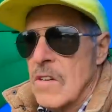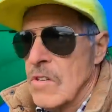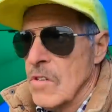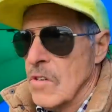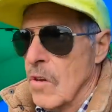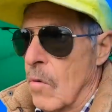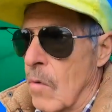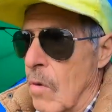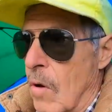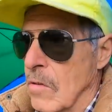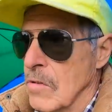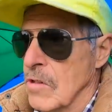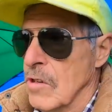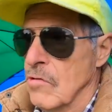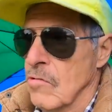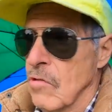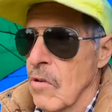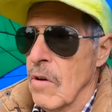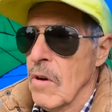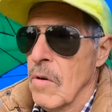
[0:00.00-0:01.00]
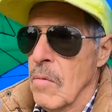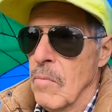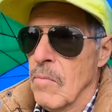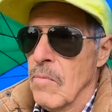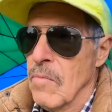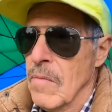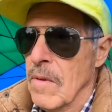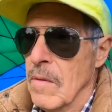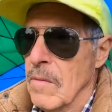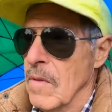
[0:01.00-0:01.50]
So I'm just trying
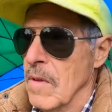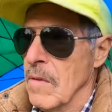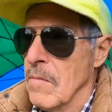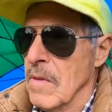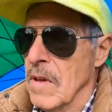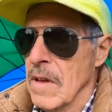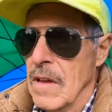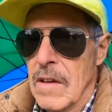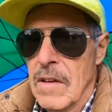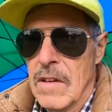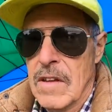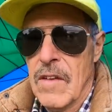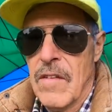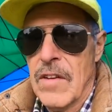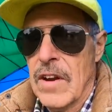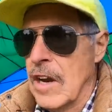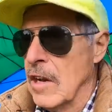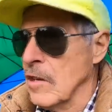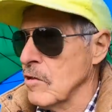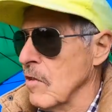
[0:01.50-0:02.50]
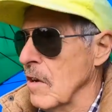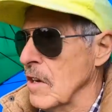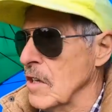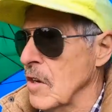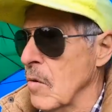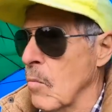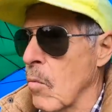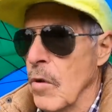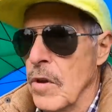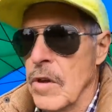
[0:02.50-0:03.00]
to give an
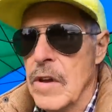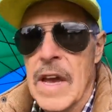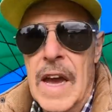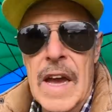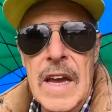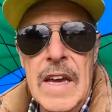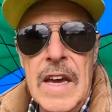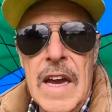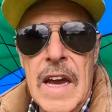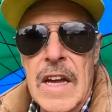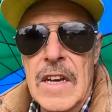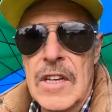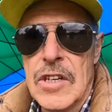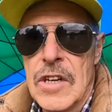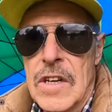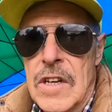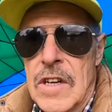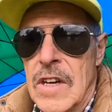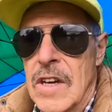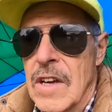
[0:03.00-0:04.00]
illustration of what you can catch.